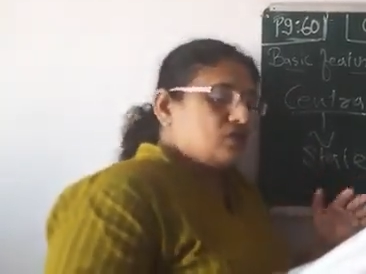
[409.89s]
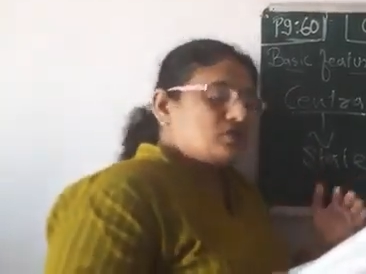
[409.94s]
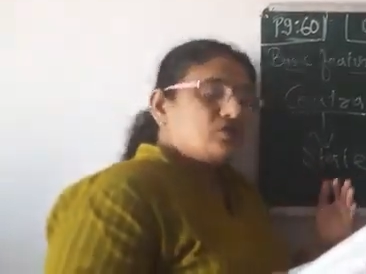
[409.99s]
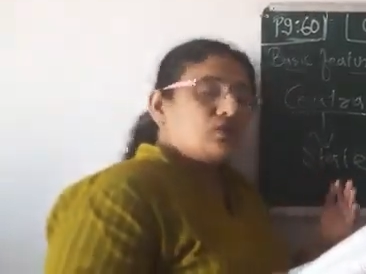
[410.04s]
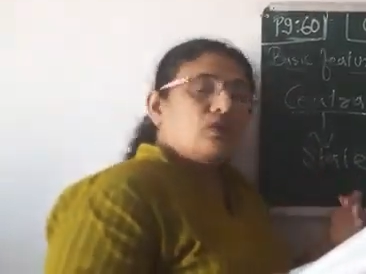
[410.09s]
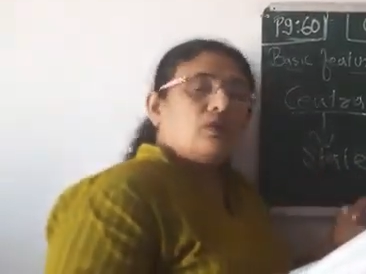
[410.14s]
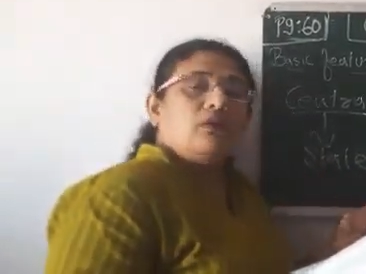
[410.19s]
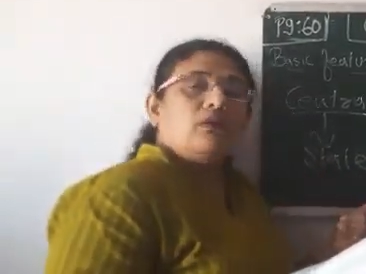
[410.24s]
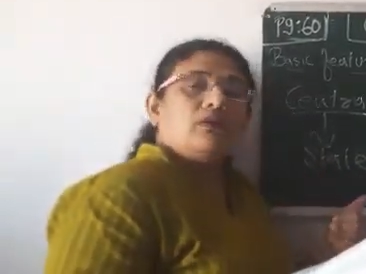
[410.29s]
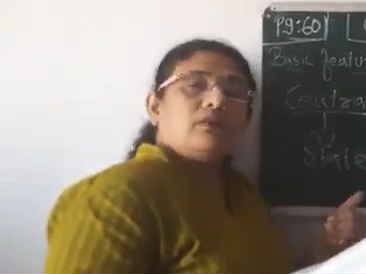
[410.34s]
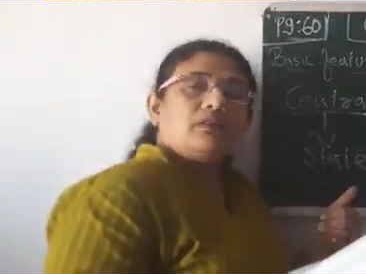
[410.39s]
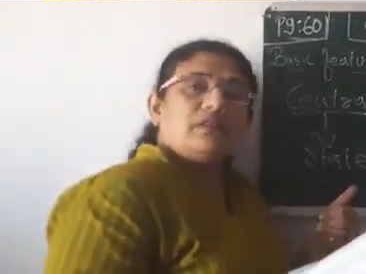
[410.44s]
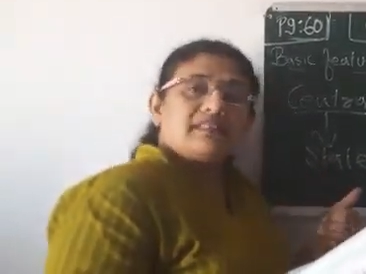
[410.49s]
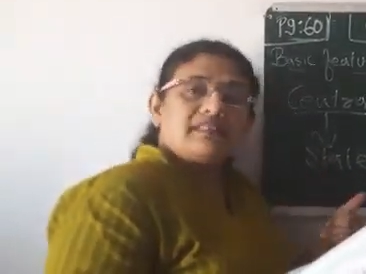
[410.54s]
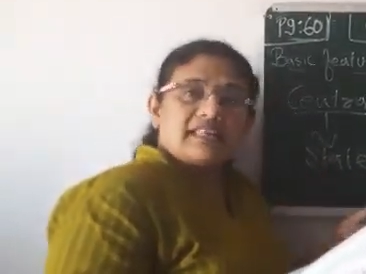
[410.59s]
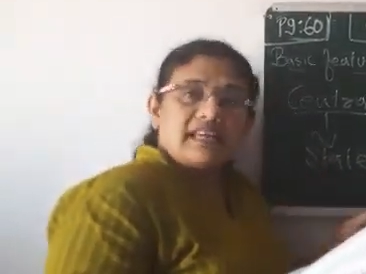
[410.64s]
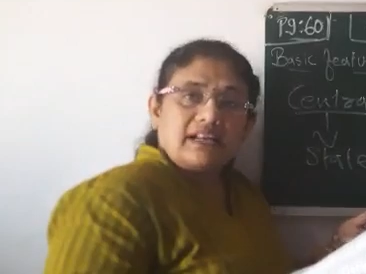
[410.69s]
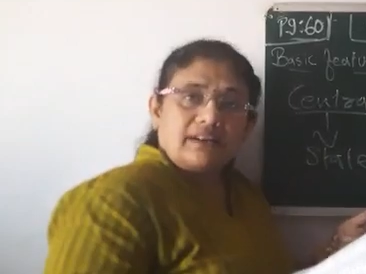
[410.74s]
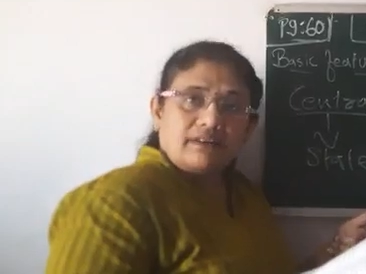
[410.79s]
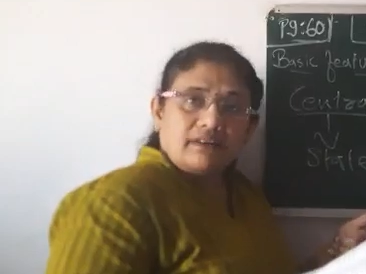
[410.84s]
So the
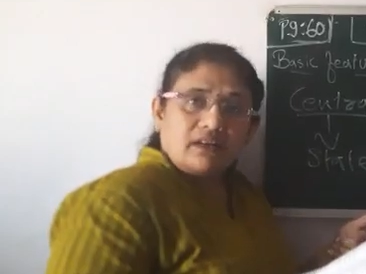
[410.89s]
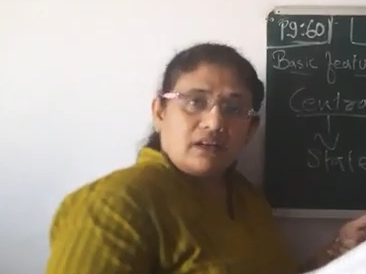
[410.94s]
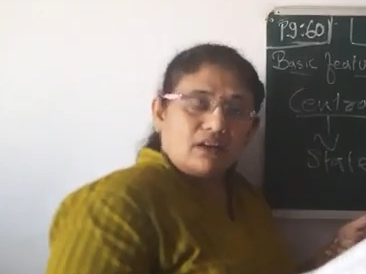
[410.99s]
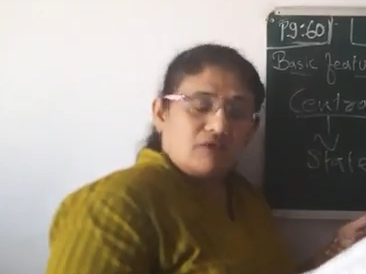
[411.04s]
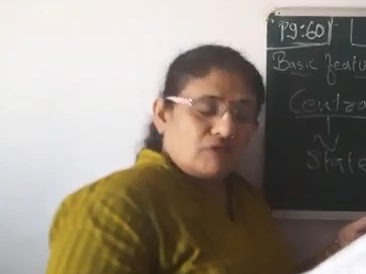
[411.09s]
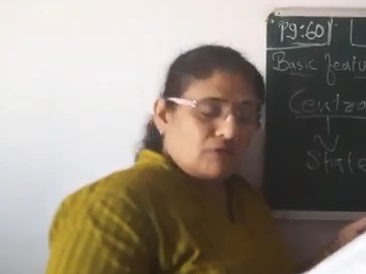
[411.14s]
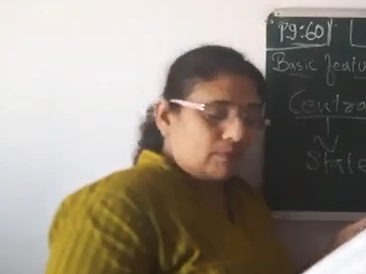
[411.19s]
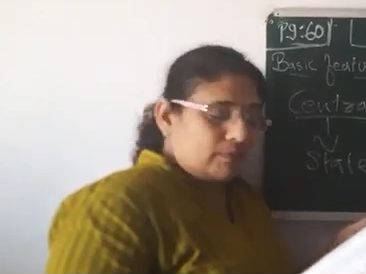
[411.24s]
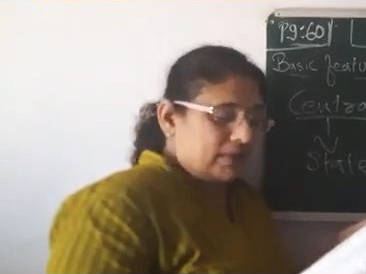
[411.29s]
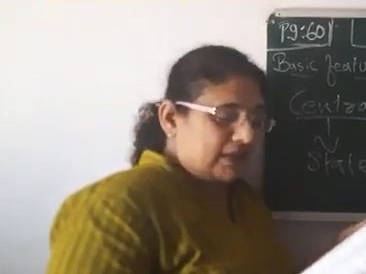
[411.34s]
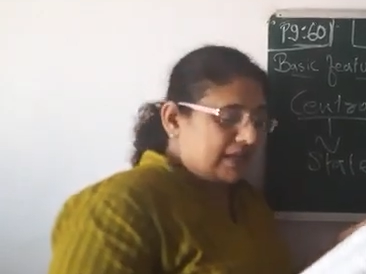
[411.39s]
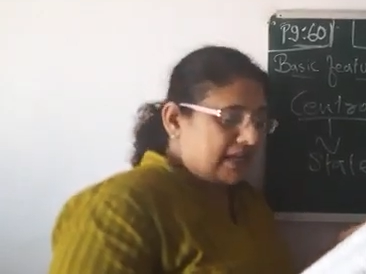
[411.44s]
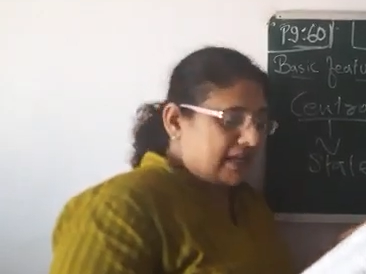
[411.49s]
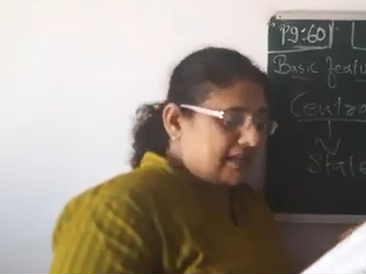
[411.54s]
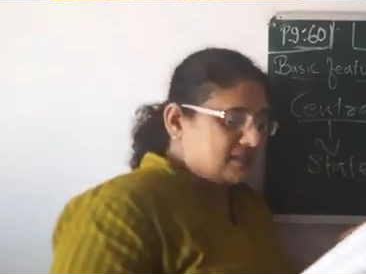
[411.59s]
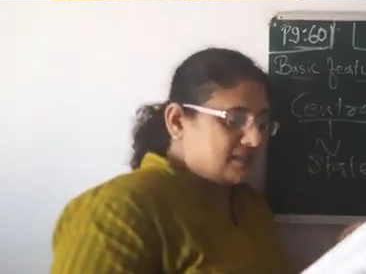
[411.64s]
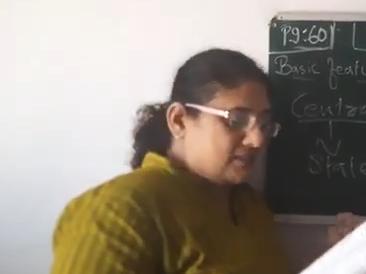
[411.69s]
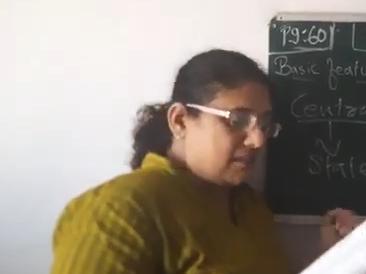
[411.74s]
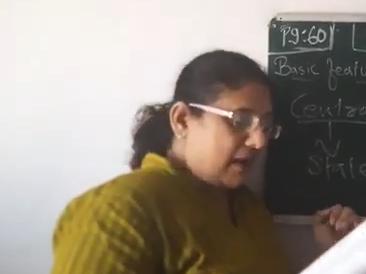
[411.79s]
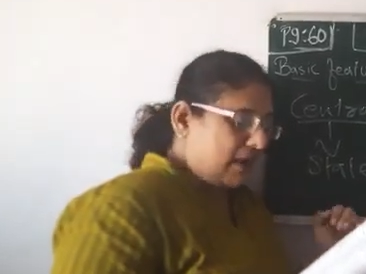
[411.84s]
central government
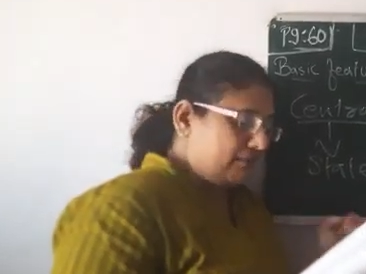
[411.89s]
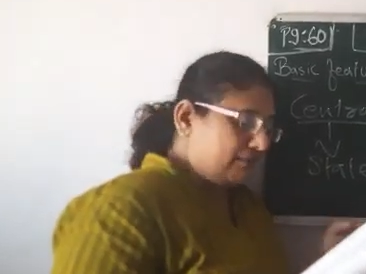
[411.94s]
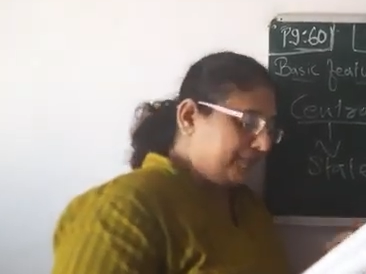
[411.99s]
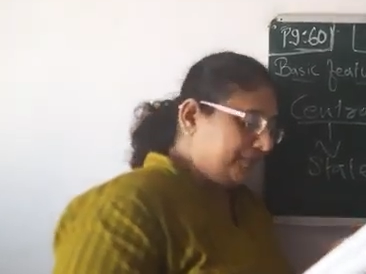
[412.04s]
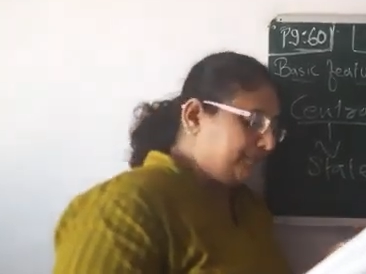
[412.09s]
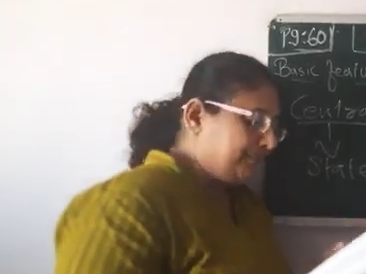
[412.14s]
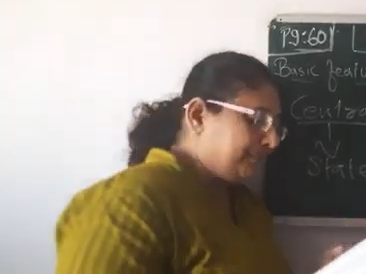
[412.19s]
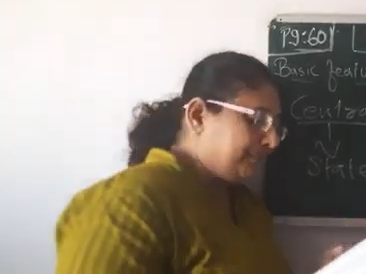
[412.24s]
has power.